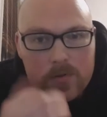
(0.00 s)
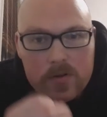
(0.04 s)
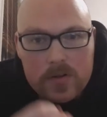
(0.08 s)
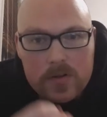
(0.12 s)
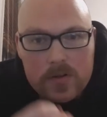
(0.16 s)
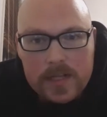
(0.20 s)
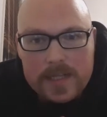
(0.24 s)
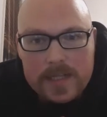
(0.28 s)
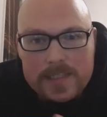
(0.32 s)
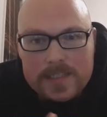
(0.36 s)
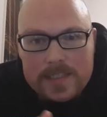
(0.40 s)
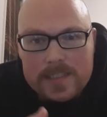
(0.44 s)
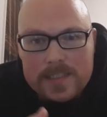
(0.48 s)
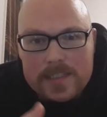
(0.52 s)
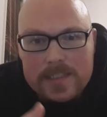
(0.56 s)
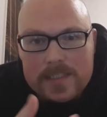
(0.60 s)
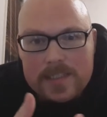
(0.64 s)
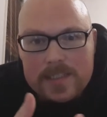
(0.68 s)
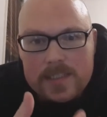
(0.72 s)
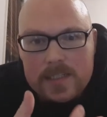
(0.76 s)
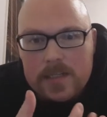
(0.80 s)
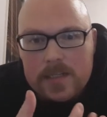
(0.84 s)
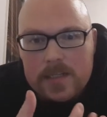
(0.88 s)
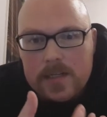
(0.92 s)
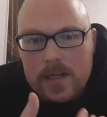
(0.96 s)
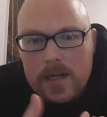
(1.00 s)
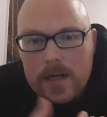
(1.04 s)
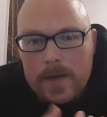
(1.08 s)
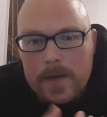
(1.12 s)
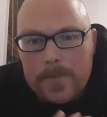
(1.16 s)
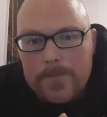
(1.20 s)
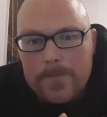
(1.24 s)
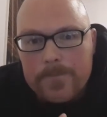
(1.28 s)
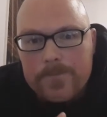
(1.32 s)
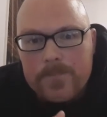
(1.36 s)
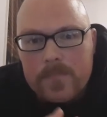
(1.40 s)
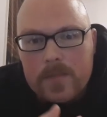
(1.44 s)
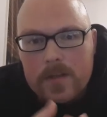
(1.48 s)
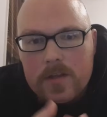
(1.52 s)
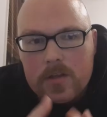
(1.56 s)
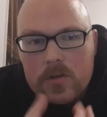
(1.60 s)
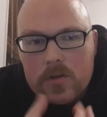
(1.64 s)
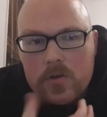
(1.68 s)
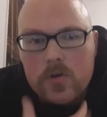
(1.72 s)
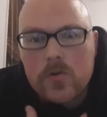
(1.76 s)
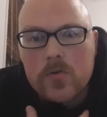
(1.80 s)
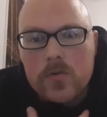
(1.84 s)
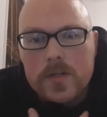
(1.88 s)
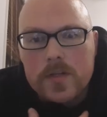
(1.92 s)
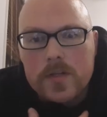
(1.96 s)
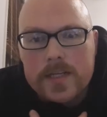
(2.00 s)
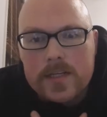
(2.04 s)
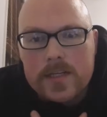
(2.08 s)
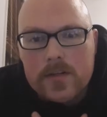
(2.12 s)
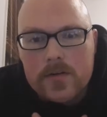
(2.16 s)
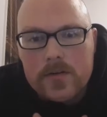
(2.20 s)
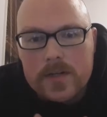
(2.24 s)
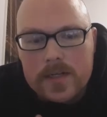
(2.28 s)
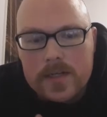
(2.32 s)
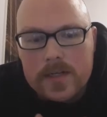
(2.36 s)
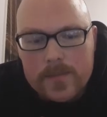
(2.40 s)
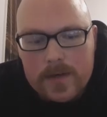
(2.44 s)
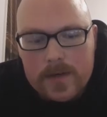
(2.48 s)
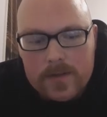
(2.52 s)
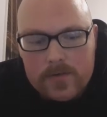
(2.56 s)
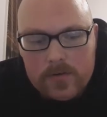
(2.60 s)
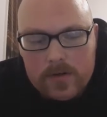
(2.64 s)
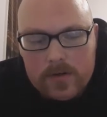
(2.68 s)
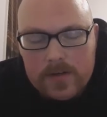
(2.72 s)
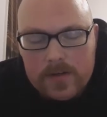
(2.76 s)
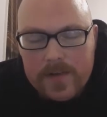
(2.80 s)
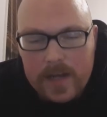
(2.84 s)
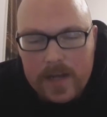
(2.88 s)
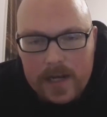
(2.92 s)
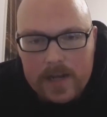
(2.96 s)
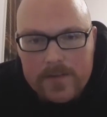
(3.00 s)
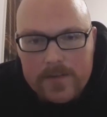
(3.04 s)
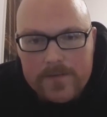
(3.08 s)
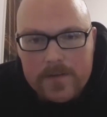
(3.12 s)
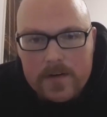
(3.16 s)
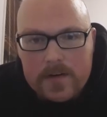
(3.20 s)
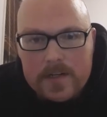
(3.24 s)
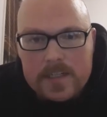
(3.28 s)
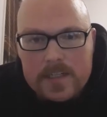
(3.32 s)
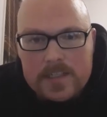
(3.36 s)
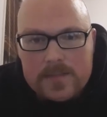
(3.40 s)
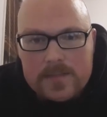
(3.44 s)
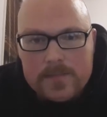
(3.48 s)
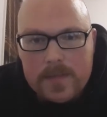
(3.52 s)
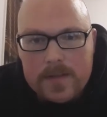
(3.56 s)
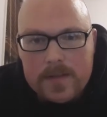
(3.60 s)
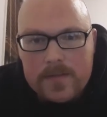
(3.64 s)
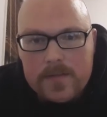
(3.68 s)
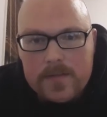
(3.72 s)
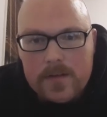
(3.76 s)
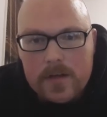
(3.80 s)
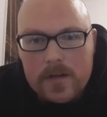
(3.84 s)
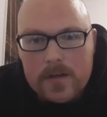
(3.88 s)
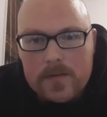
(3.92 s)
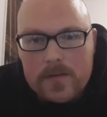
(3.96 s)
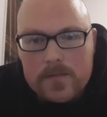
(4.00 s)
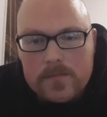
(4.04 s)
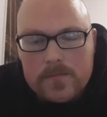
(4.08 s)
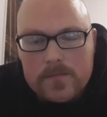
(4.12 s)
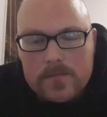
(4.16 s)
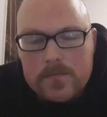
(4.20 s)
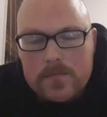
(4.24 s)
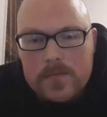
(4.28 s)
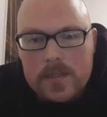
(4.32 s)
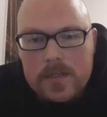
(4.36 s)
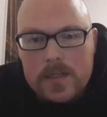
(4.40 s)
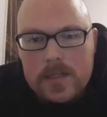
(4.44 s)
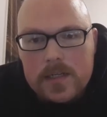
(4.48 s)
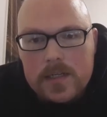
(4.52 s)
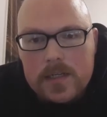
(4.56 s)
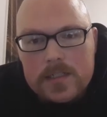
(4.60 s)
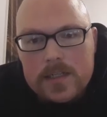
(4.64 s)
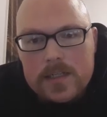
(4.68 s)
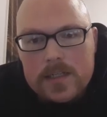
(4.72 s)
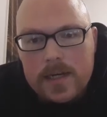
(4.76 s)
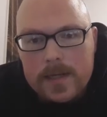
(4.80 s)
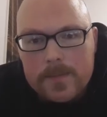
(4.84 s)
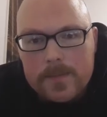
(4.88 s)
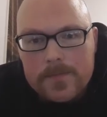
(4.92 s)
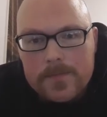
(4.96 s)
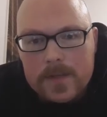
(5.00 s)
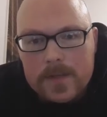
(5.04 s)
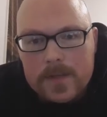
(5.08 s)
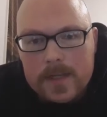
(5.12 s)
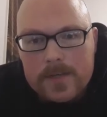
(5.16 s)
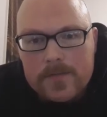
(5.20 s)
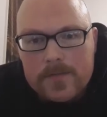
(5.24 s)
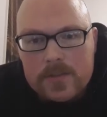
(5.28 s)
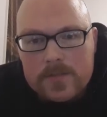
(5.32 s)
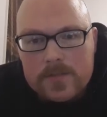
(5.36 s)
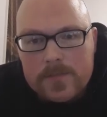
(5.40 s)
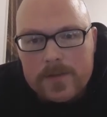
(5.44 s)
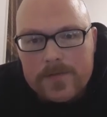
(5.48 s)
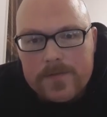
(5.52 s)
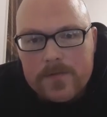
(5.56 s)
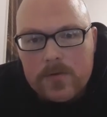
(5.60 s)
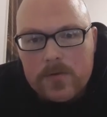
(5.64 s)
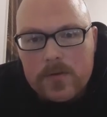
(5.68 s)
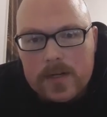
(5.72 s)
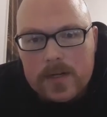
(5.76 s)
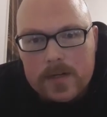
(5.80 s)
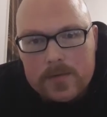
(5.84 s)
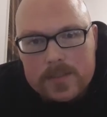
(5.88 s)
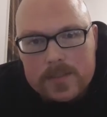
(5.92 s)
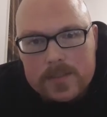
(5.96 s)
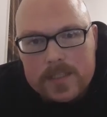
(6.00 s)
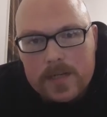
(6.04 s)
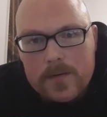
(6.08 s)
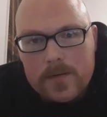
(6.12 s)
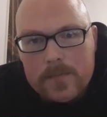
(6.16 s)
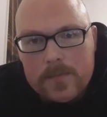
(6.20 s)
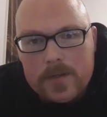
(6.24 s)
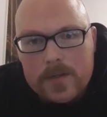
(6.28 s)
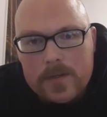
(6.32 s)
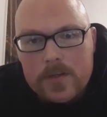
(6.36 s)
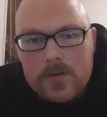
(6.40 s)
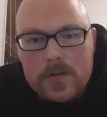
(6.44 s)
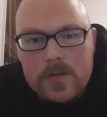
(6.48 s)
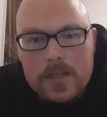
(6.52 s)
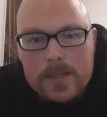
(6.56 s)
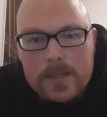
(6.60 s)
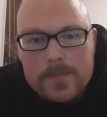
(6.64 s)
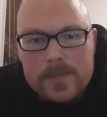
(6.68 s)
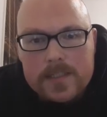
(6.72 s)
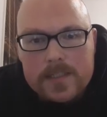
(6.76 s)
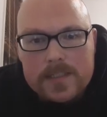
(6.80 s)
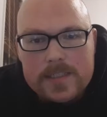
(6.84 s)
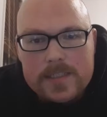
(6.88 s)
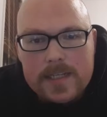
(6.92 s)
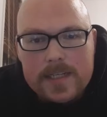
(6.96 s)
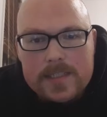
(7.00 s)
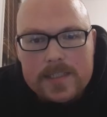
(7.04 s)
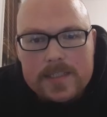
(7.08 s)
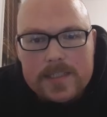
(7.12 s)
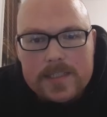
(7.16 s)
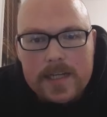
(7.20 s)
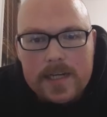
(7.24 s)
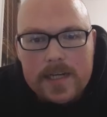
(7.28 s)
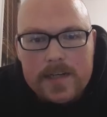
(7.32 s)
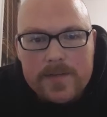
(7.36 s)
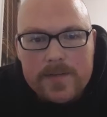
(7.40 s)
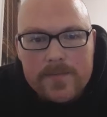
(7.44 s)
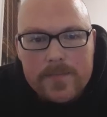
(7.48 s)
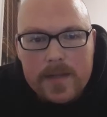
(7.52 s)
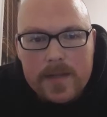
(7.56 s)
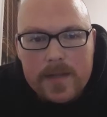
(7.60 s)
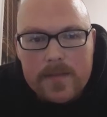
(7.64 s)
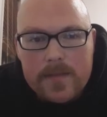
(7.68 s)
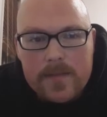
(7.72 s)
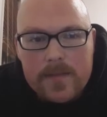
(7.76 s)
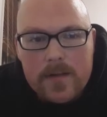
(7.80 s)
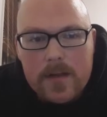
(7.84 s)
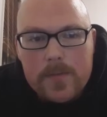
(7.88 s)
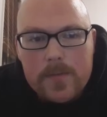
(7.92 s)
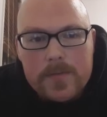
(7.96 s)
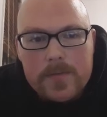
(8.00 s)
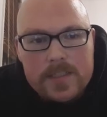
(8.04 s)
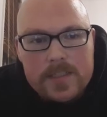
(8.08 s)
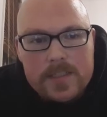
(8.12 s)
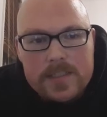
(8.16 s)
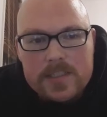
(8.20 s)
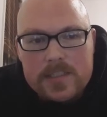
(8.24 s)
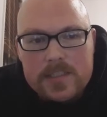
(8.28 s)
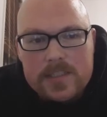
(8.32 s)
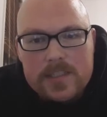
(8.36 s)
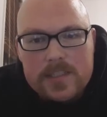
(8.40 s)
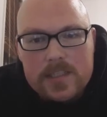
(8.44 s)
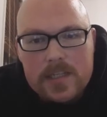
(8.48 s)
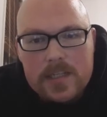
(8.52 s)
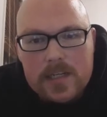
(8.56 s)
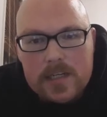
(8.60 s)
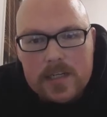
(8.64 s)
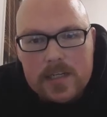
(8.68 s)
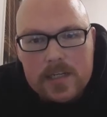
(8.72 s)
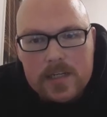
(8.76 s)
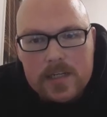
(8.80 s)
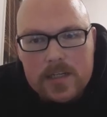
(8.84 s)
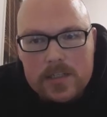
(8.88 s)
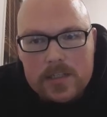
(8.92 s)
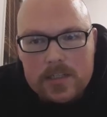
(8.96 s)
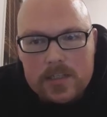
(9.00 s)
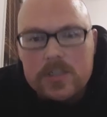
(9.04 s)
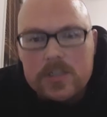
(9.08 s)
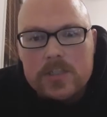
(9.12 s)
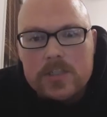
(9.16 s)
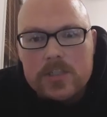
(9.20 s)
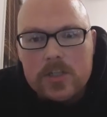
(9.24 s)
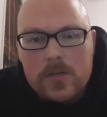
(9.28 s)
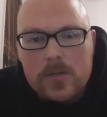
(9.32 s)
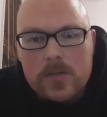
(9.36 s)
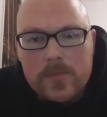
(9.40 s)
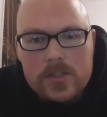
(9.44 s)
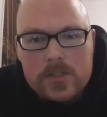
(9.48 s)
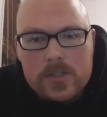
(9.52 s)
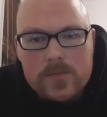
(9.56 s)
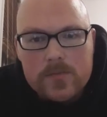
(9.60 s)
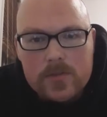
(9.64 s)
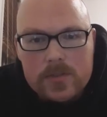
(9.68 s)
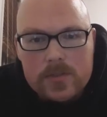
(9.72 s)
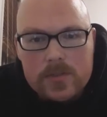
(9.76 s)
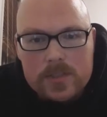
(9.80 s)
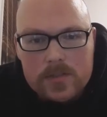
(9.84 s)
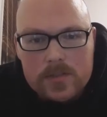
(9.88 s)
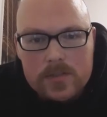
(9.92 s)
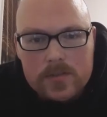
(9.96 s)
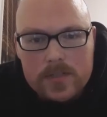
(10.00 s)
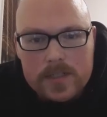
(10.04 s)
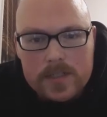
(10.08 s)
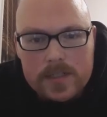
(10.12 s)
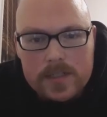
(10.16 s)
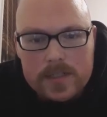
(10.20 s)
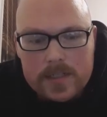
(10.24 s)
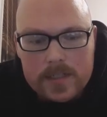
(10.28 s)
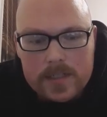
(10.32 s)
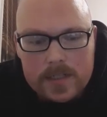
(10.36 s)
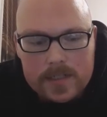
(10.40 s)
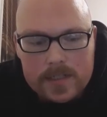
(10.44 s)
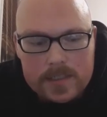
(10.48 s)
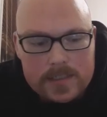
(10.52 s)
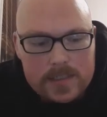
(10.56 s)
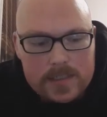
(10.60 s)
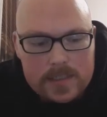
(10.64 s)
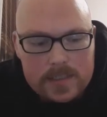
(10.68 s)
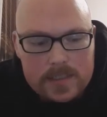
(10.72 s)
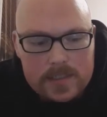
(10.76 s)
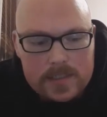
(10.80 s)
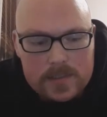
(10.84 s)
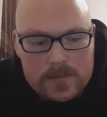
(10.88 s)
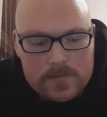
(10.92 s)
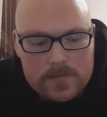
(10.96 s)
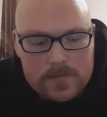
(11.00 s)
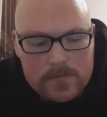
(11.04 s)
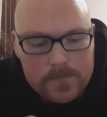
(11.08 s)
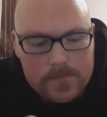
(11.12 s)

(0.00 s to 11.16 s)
pleasant cooling going in my throat. I've had various menthol type flavors before, and I would say eucalyptus tastes kind of menthol, but this is just so much more soothing and nice. It's